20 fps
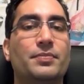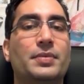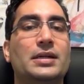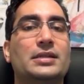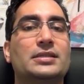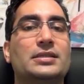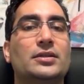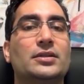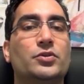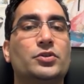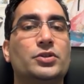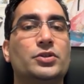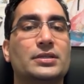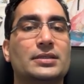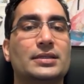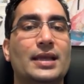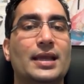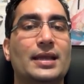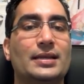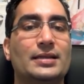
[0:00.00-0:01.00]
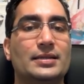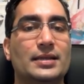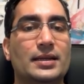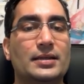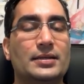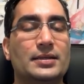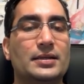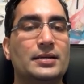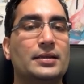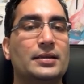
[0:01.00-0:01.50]
but solutions like
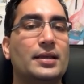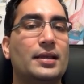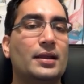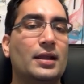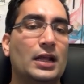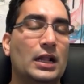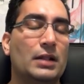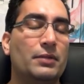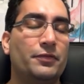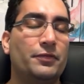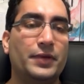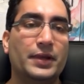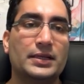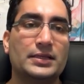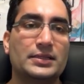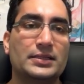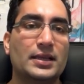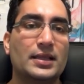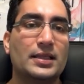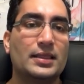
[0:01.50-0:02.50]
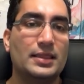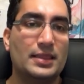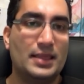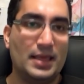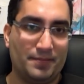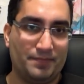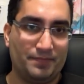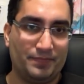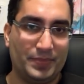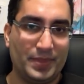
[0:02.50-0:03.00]
can help fix
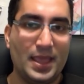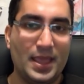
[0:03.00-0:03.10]
them.